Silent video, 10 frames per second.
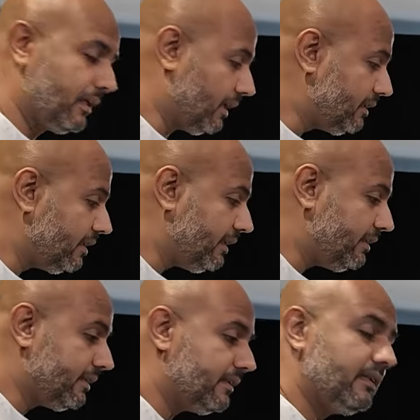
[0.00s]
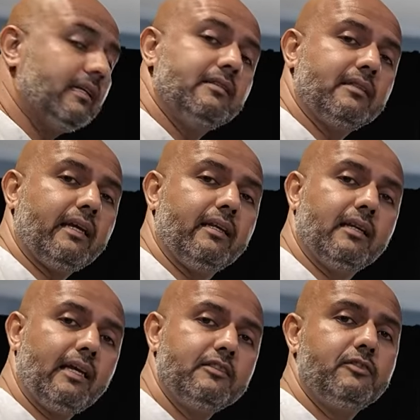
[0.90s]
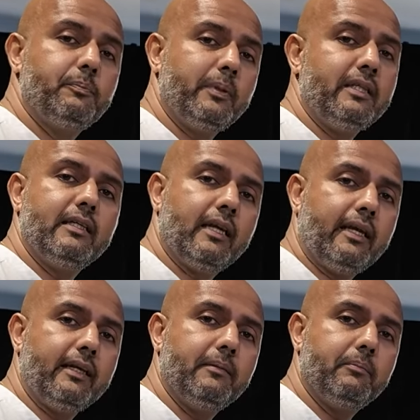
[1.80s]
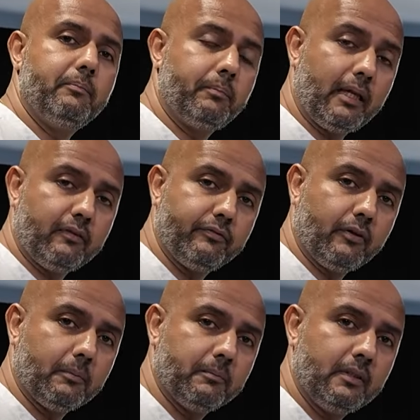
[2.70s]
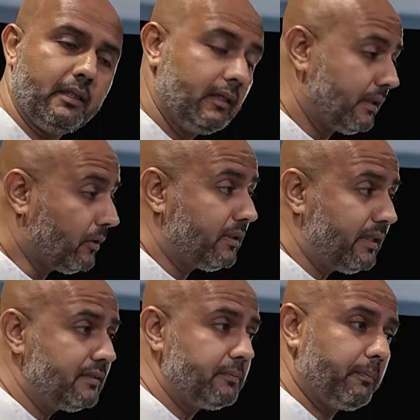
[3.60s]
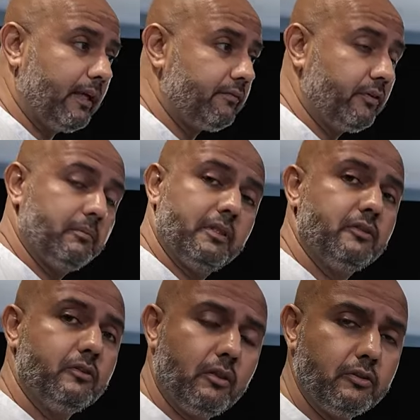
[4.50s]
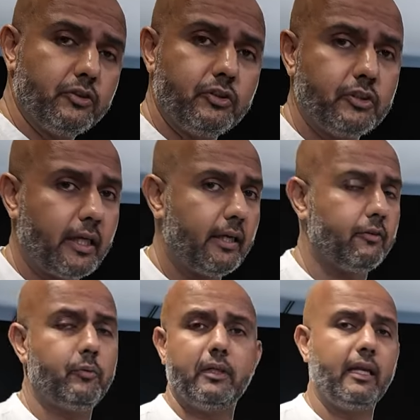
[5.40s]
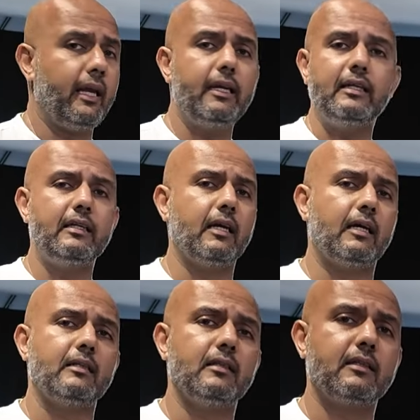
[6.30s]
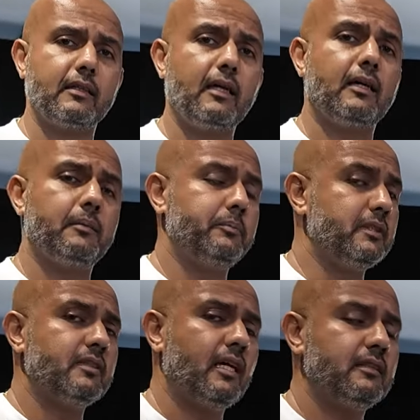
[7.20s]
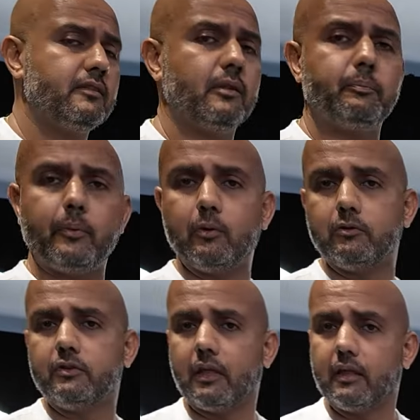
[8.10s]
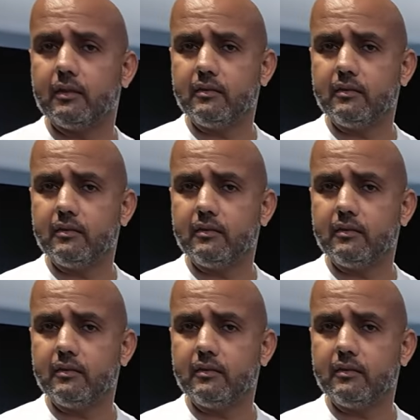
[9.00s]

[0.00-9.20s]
Underneath it is an SPA platform. Now this platform is not shared with any other car besides the Polestar